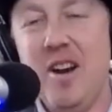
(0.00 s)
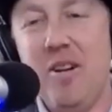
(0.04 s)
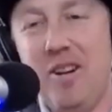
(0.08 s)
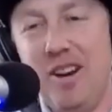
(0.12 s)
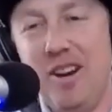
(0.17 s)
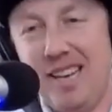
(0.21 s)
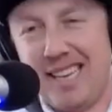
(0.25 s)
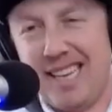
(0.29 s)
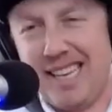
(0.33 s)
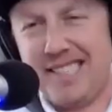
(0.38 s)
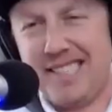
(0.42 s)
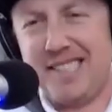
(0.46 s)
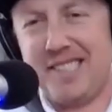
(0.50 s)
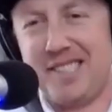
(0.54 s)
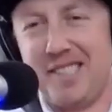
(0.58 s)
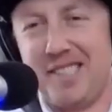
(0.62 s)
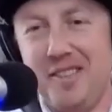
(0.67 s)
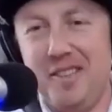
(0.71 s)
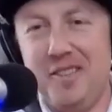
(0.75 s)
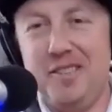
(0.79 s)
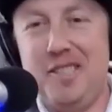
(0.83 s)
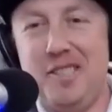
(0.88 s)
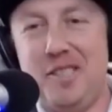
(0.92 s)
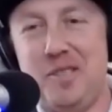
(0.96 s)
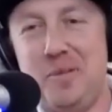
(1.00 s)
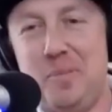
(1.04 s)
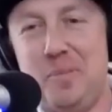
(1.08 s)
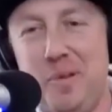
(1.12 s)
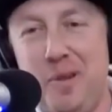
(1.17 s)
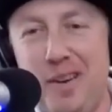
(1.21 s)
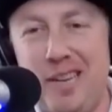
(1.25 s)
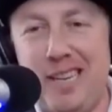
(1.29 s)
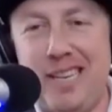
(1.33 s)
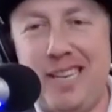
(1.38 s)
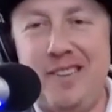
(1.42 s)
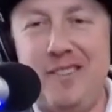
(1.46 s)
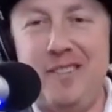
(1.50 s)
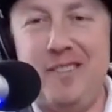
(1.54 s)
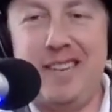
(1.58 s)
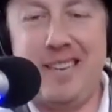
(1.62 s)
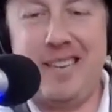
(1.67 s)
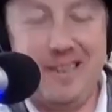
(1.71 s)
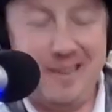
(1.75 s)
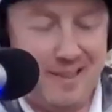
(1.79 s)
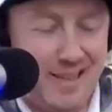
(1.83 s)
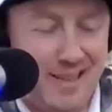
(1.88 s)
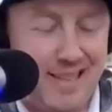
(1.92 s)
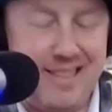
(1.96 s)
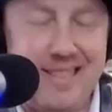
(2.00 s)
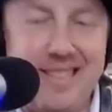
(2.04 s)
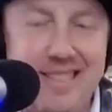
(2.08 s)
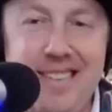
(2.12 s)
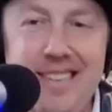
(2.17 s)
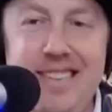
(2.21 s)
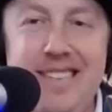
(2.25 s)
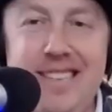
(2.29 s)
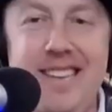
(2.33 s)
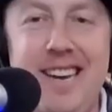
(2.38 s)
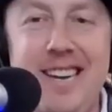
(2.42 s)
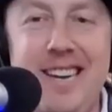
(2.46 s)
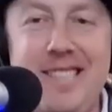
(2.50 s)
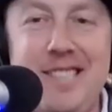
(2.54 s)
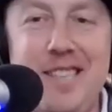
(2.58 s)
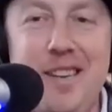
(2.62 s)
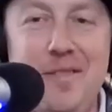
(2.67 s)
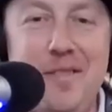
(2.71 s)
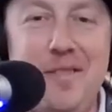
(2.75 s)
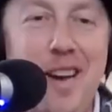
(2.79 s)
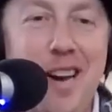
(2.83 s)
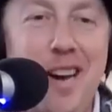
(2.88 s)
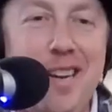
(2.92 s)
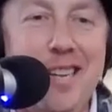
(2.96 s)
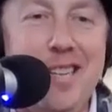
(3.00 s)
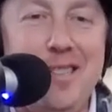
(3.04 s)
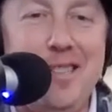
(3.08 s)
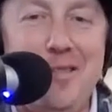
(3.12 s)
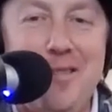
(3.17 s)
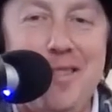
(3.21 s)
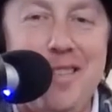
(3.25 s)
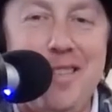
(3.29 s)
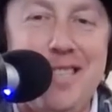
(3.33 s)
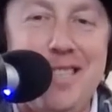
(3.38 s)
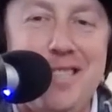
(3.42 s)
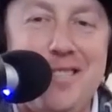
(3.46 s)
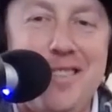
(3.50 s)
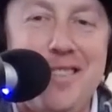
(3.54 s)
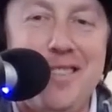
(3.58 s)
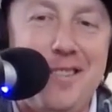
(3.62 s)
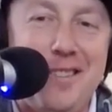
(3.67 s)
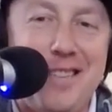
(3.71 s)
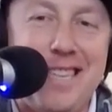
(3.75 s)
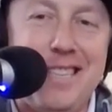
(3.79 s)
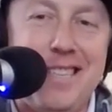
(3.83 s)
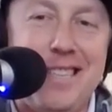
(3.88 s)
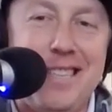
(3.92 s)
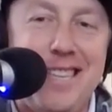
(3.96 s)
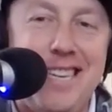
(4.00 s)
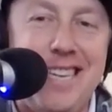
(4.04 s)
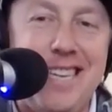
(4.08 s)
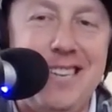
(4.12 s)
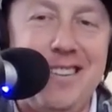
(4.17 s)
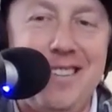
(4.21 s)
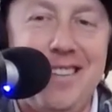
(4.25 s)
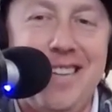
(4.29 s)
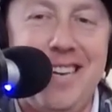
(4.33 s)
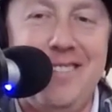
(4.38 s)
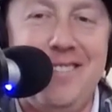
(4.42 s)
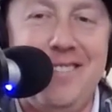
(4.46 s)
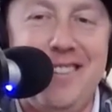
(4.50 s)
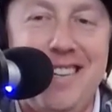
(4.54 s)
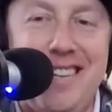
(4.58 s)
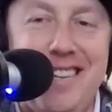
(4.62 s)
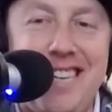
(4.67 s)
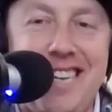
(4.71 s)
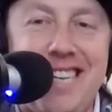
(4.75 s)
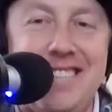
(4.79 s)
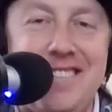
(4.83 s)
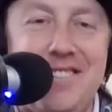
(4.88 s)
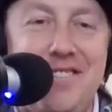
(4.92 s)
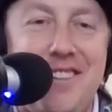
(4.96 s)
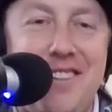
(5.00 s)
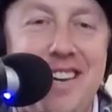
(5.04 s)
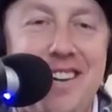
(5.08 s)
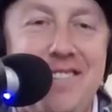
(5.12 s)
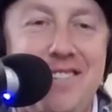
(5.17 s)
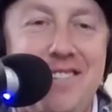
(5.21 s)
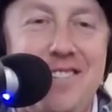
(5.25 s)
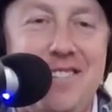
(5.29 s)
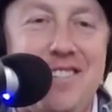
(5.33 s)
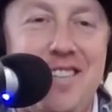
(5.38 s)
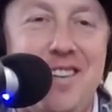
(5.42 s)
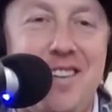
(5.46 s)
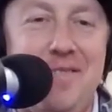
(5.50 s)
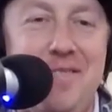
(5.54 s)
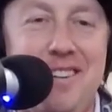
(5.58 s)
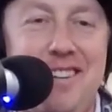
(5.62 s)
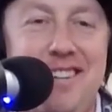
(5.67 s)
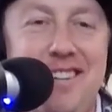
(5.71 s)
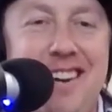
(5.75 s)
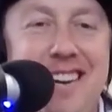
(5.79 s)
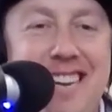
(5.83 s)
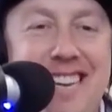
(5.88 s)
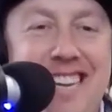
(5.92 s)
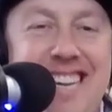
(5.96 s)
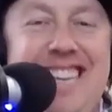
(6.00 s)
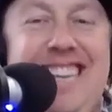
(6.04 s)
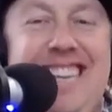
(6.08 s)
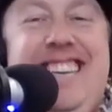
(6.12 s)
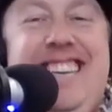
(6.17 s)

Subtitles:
Well, I guess it's a little disappointing. You don't hear that knocks off the honey-do list. So I don't get the lean on that one, I guess, if I ever do something great.